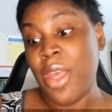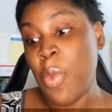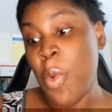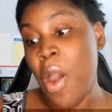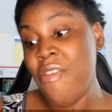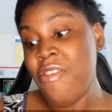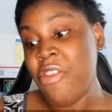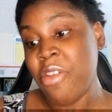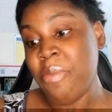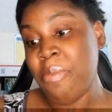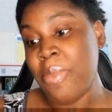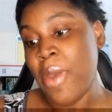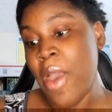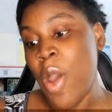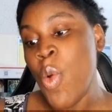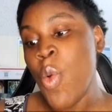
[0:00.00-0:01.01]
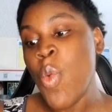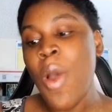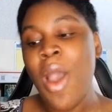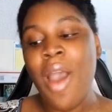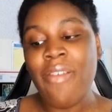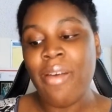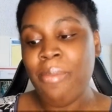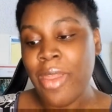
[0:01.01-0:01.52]
guava
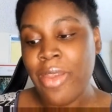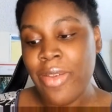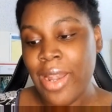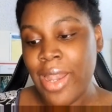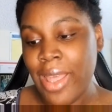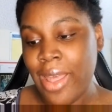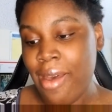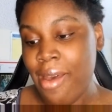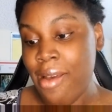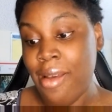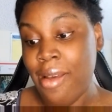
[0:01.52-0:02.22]
berry liquor.